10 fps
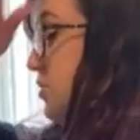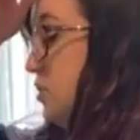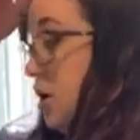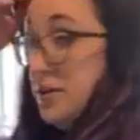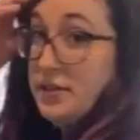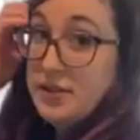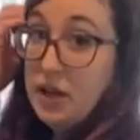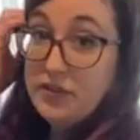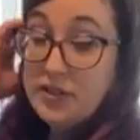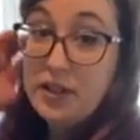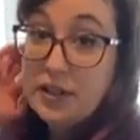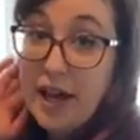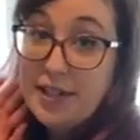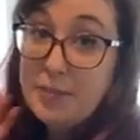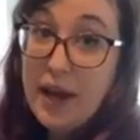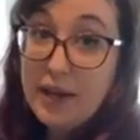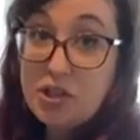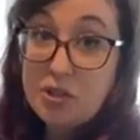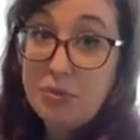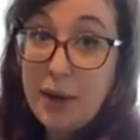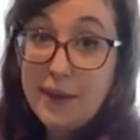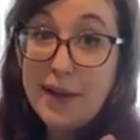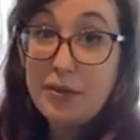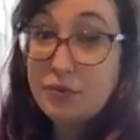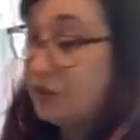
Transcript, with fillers: this sauce itself is gonna last me actually probably like